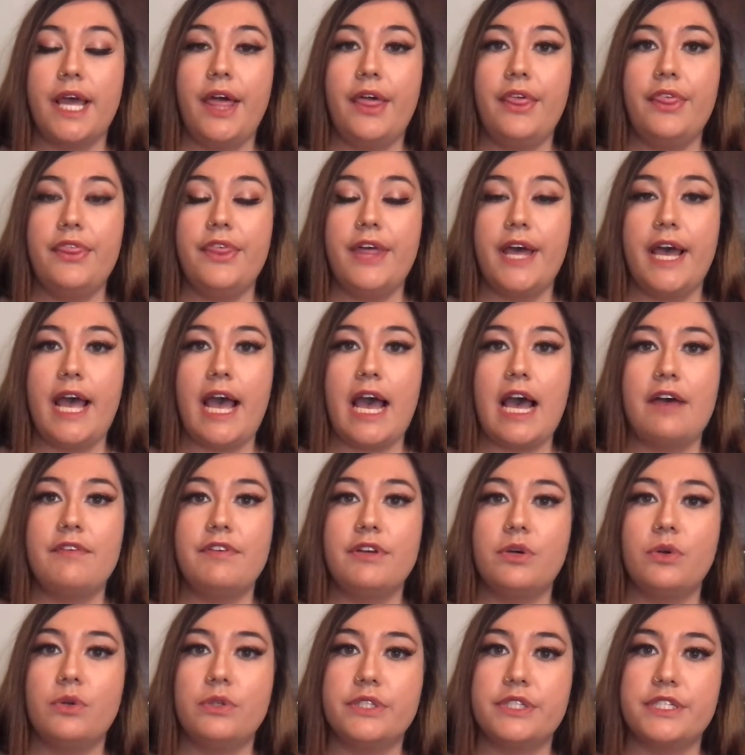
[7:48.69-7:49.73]
that having
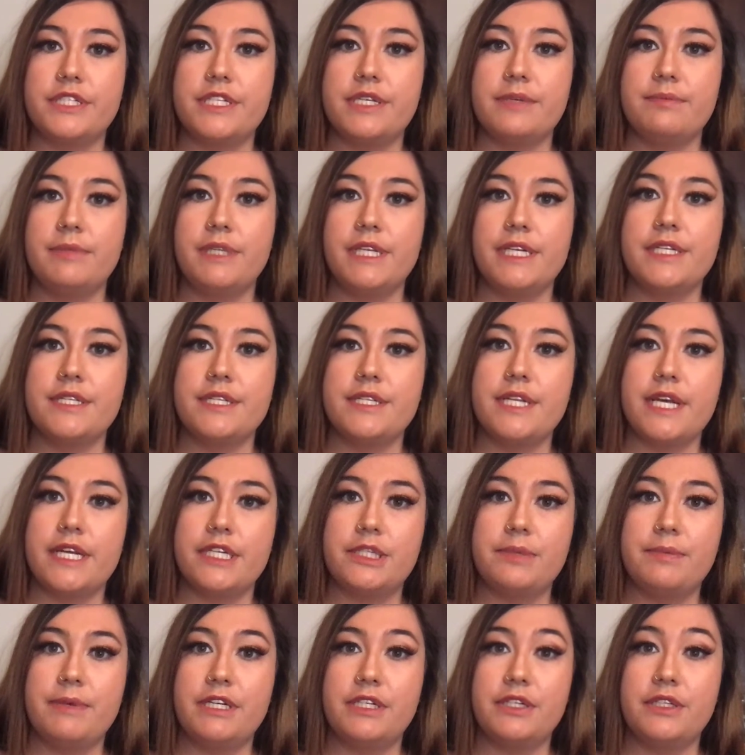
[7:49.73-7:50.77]
older siblings is
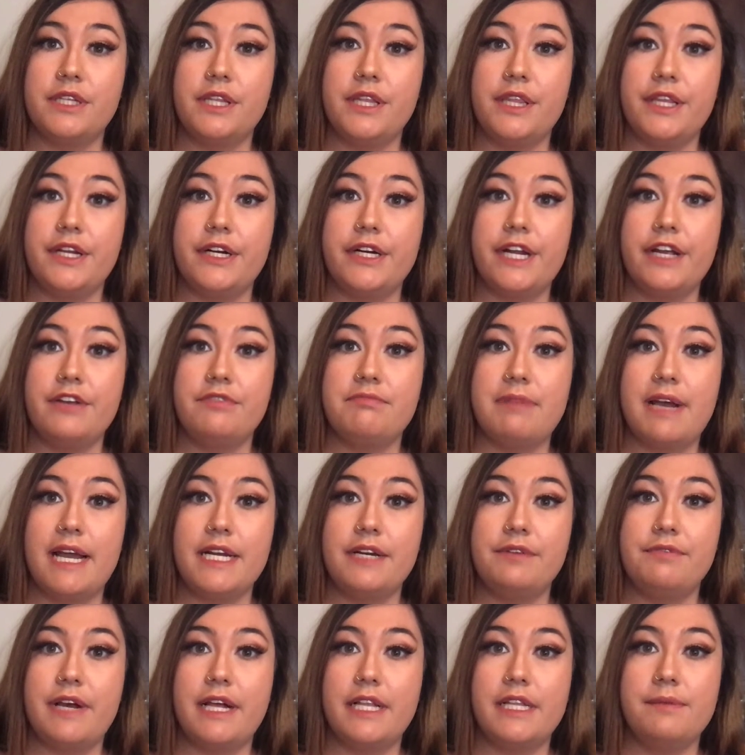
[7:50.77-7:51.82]
detrimental to theory of mind
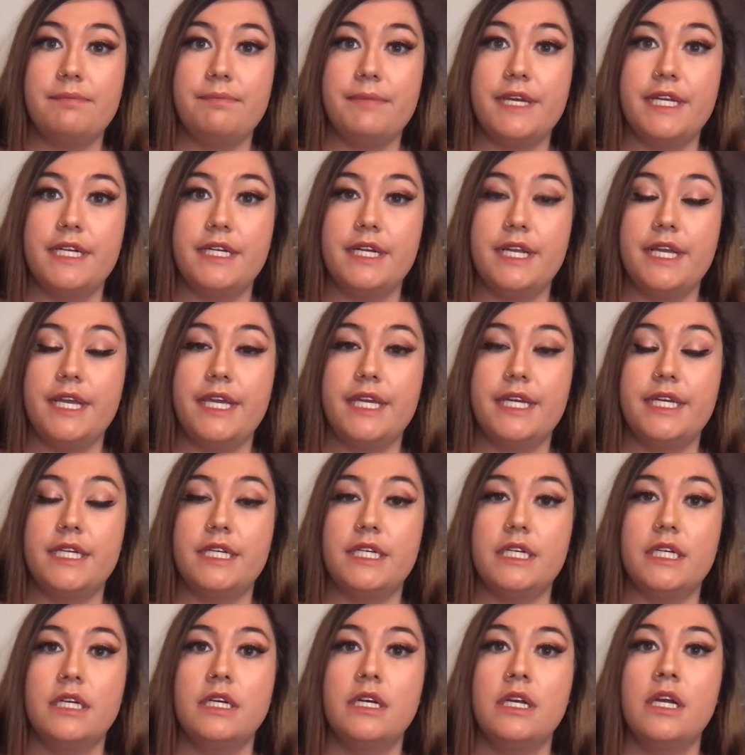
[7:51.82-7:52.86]
development
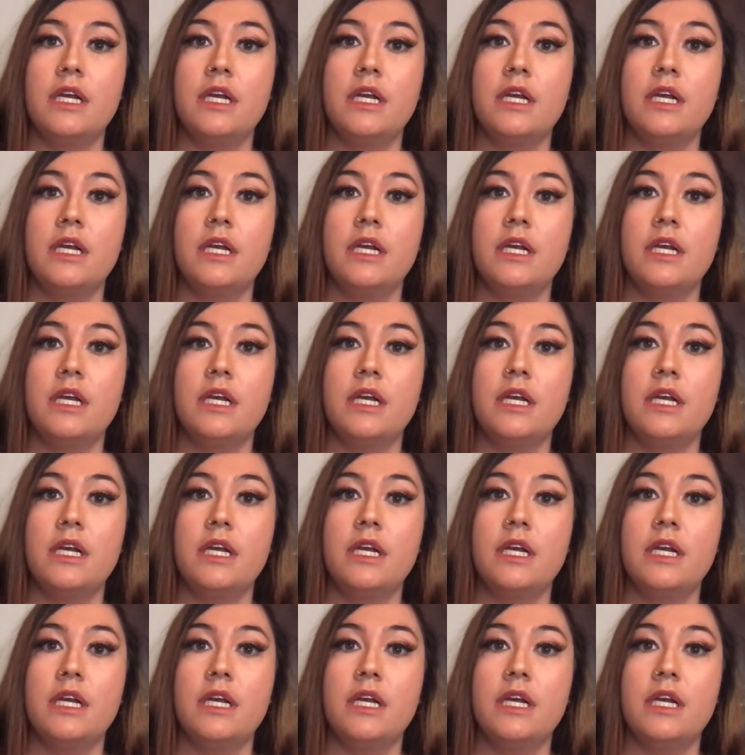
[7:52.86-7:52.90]
in